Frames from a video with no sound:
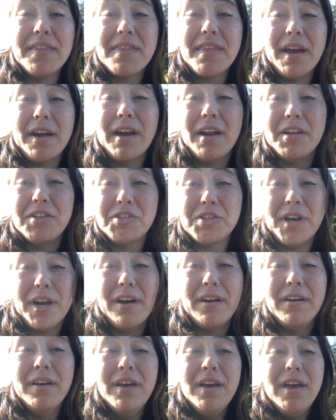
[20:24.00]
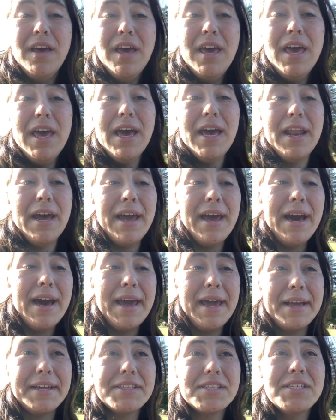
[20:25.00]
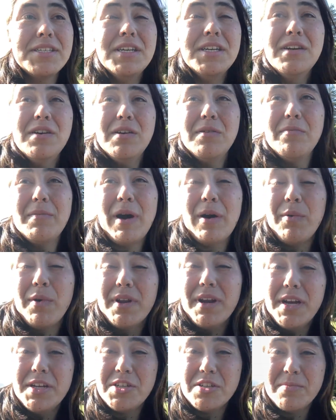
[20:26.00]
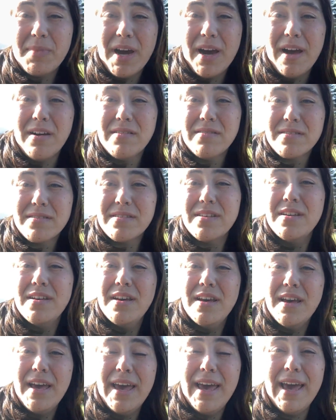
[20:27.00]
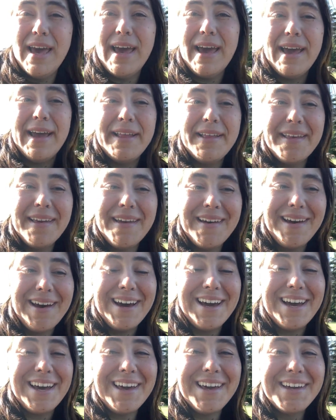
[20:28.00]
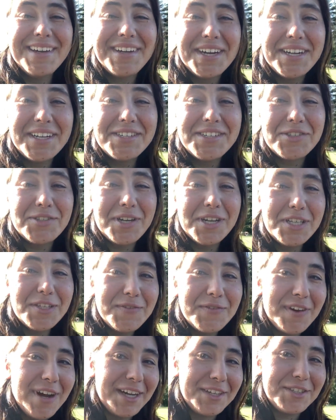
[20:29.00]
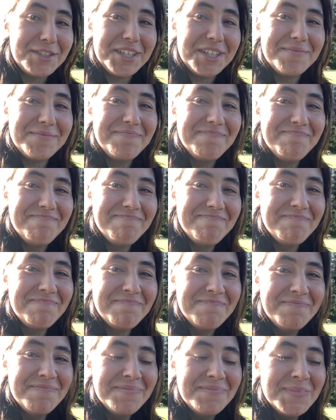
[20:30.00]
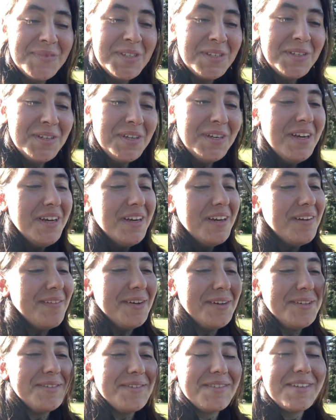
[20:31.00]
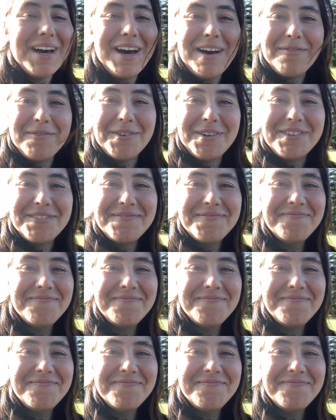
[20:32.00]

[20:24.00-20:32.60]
I got on trail and I hiked about 100 miles, and I got a stress fracture, which is awful.